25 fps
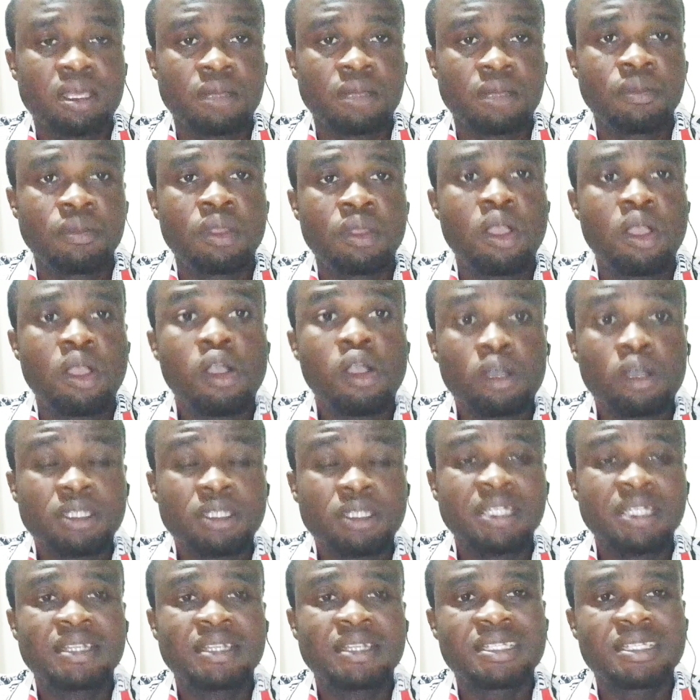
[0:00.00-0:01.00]
use the
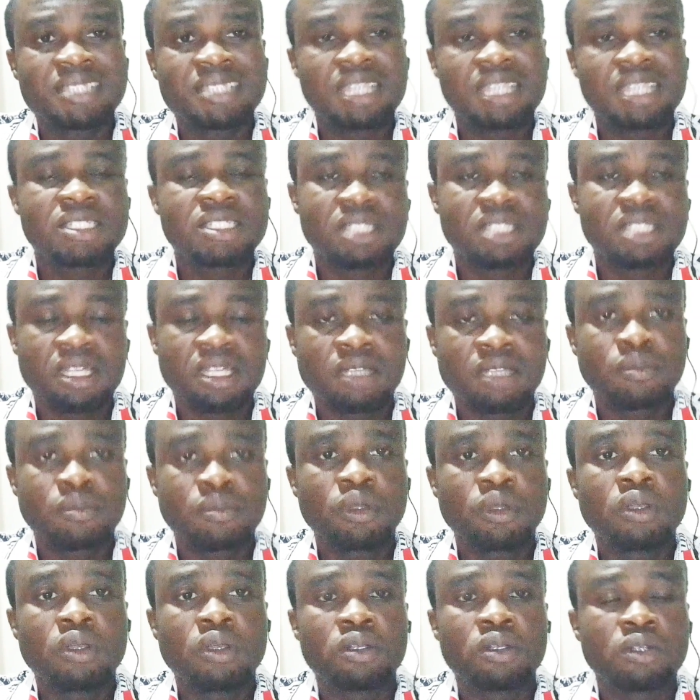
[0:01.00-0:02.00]
inspiration
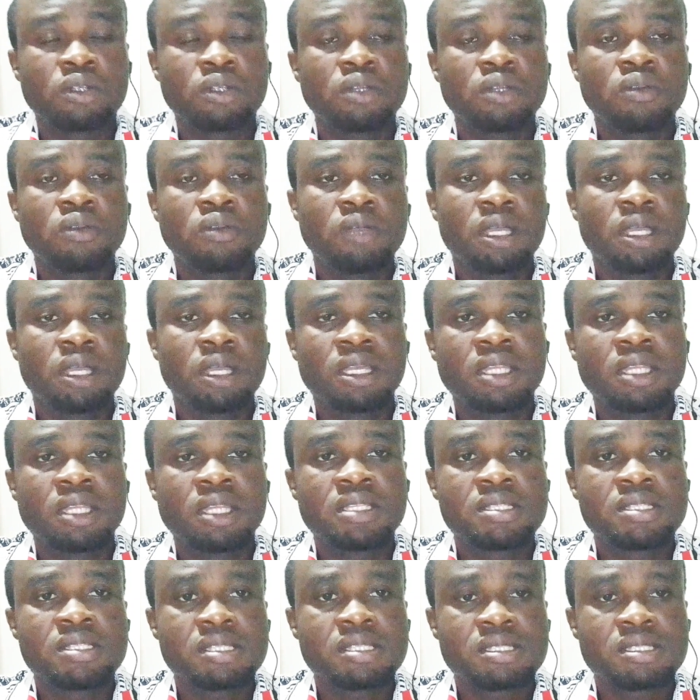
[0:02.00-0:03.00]
tab or the
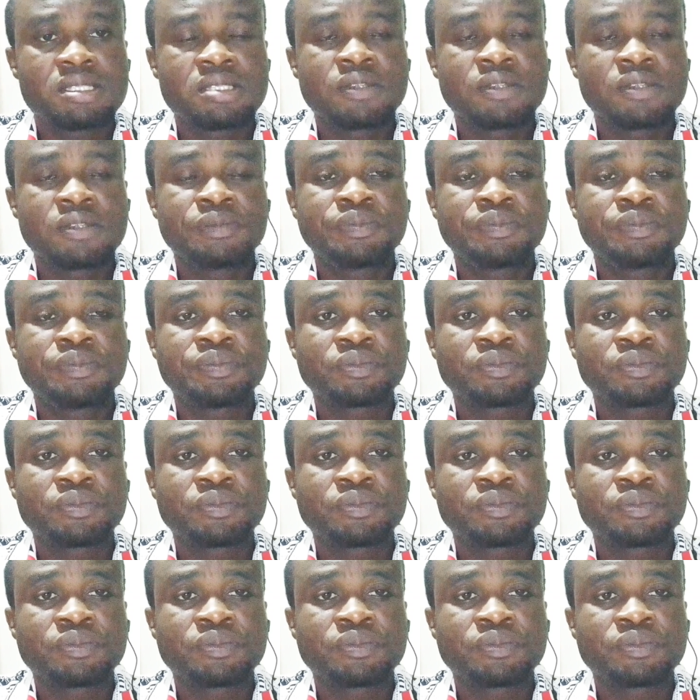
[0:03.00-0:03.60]
research tab on